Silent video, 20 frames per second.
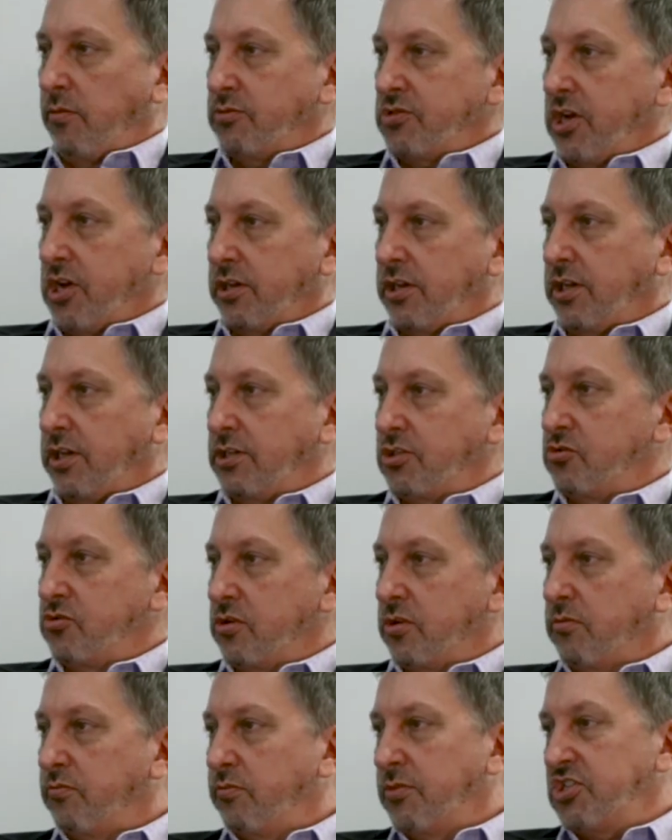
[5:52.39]
I'm talking
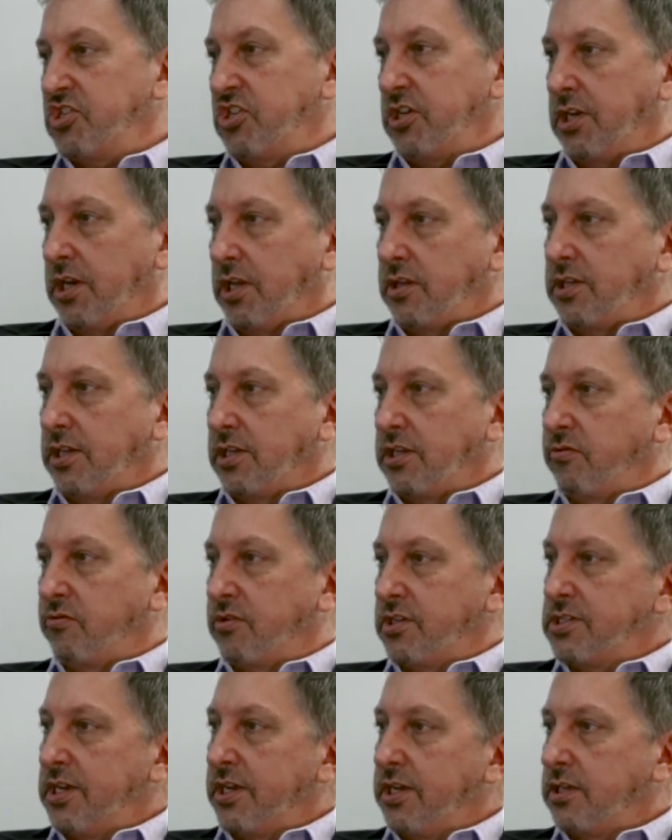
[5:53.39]
to a machine at the
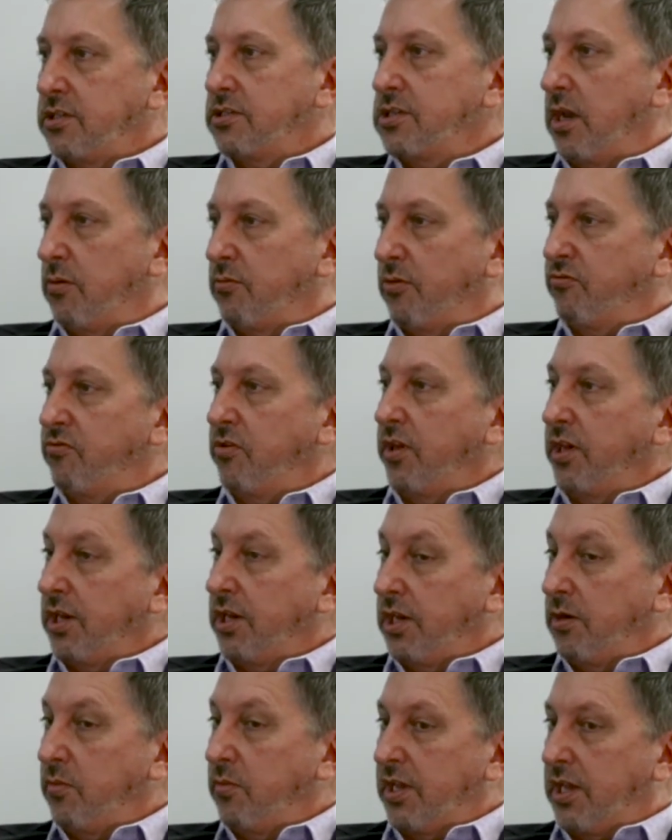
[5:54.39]
end of the day type of
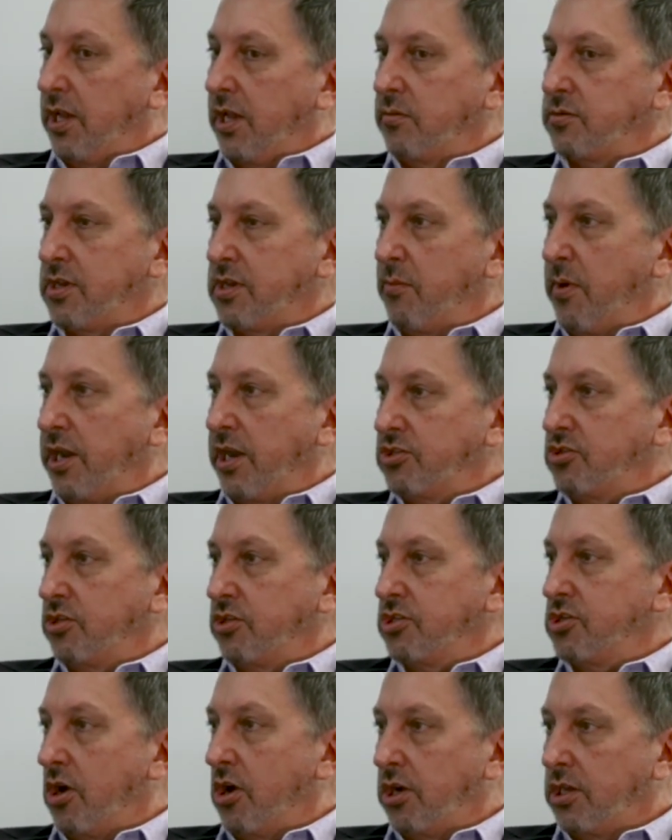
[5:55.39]
thing, and it becomes I'm
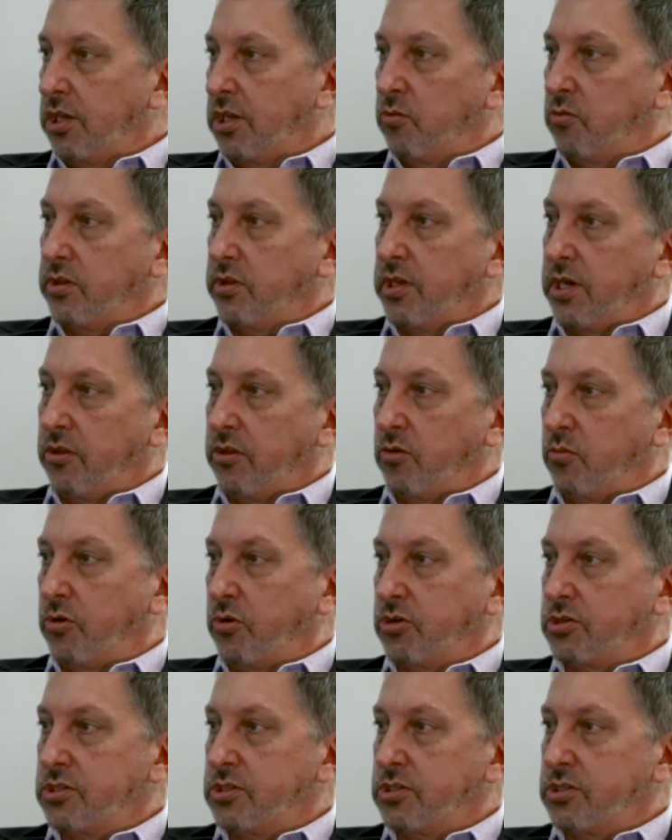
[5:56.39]
actually talking with another